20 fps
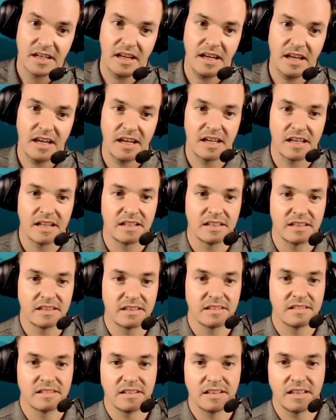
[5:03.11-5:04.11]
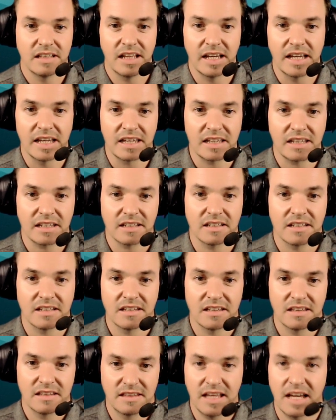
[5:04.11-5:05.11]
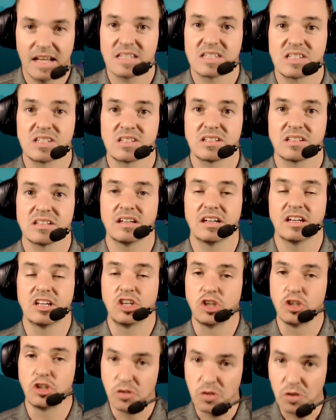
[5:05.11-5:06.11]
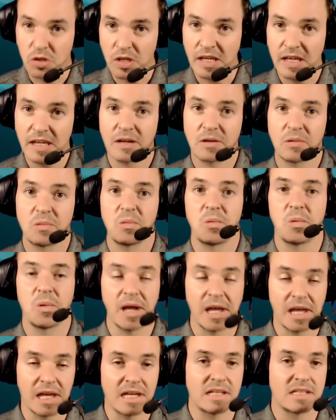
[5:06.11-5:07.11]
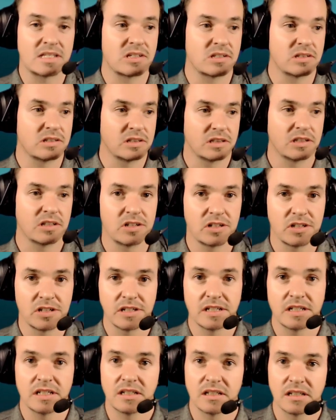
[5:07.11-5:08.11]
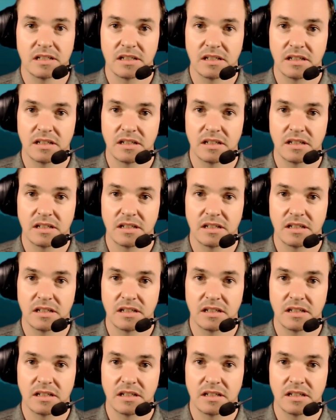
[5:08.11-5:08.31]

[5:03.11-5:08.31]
And like that's a unique way to learn